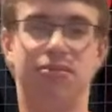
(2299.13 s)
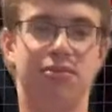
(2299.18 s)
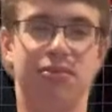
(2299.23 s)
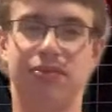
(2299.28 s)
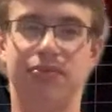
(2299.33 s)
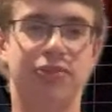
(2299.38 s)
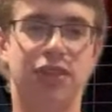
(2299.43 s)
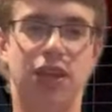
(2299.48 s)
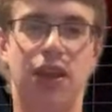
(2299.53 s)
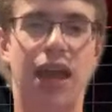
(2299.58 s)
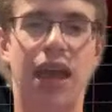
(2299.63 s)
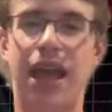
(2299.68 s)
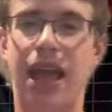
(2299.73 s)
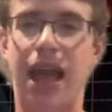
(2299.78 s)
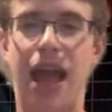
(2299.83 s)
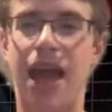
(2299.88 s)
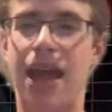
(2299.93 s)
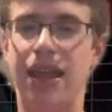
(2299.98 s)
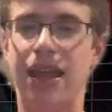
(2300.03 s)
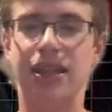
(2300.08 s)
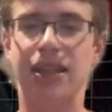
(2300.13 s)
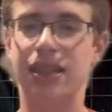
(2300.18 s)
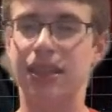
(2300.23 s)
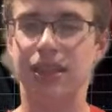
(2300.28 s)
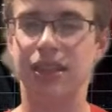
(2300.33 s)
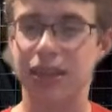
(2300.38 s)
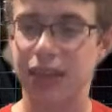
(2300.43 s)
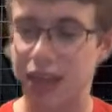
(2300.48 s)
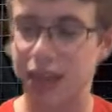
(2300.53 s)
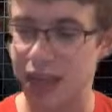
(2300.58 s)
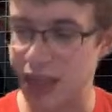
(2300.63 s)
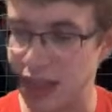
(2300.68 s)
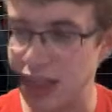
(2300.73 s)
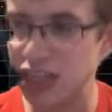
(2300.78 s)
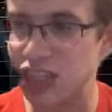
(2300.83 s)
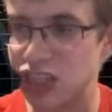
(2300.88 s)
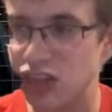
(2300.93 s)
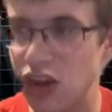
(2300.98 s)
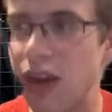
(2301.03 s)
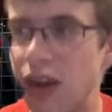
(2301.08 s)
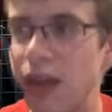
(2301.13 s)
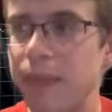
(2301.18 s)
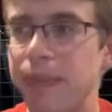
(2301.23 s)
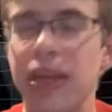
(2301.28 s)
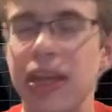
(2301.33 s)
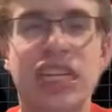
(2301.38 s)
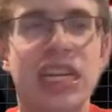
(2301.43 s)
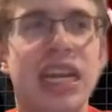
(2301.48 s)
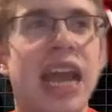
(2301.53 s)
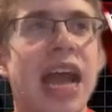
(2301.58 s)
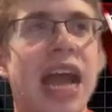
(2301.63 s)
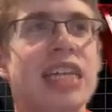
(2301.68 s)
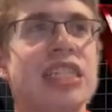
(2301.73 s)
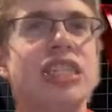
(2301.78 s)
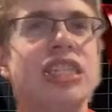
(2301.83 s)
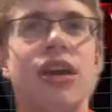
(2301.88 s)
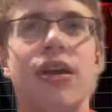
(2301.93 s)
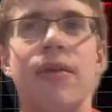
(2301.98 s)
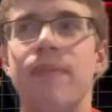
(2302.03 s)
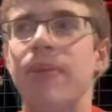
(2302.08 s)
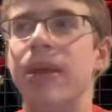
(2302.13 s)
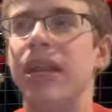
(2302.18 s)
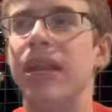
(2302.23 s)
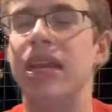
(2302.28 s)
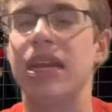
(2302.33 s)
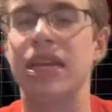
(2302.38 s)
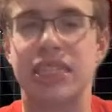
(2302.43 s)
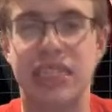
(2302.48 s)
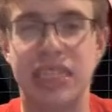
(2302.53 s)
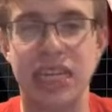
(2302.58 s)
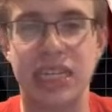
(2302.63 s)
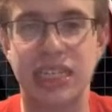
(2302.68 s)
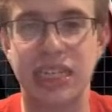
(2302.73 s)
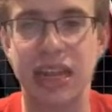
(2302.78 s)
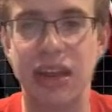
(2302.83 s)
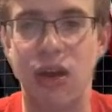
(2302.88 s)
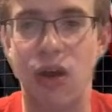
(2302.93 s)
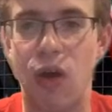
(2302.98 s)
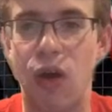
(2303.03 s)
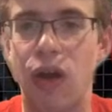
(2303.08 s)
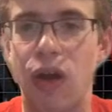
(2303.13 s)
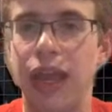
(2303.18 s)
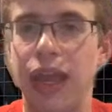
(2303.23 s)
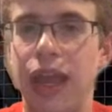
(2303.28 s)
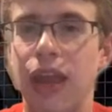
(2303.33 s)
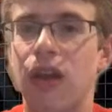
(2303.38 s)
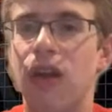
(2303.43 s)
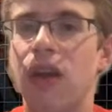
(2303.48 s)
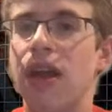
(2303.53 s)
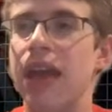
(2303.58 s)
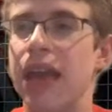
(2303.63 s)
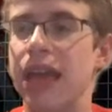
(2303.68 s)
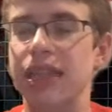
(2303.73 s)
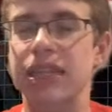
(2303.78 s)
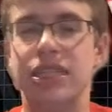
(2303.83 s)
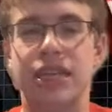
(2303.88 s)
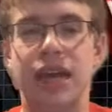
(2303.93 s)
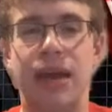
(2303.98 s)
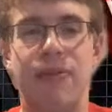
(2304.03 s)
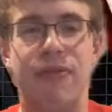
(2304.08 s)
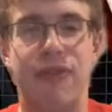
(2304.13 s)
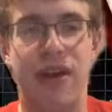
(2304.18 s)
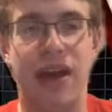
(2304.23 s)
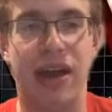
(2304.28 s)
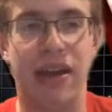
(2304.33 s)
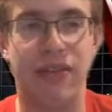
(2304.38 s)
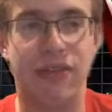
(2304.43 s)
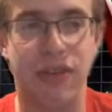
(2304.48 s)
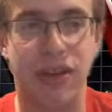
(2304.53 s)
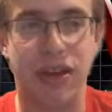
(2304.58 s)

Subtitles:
So, this starting pitching has been consistent all year in the top 5.